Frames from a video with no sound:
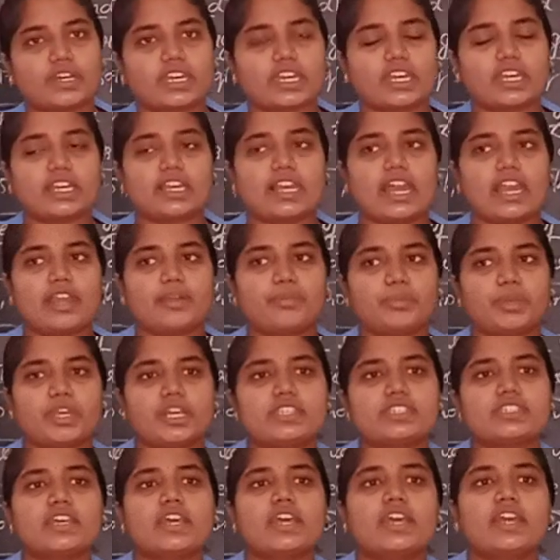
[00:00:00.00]
Greenland
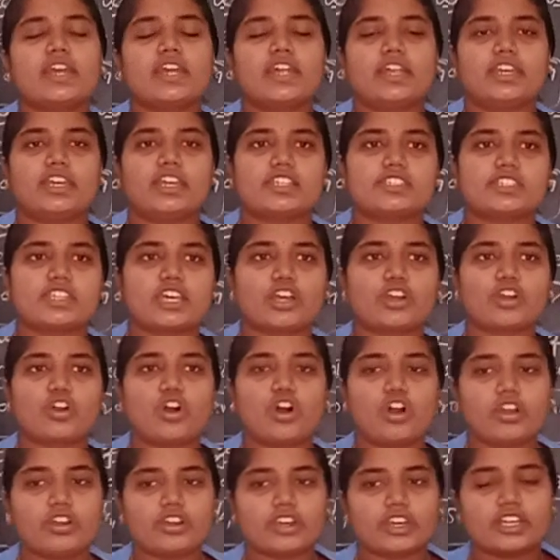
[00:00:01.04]
means it is a
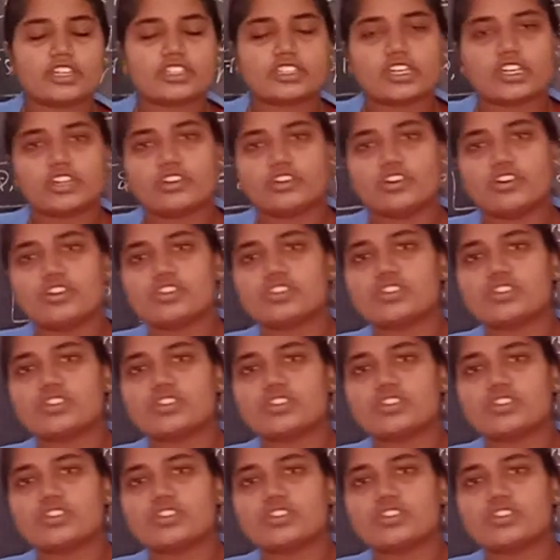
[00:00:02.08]
cold region. No?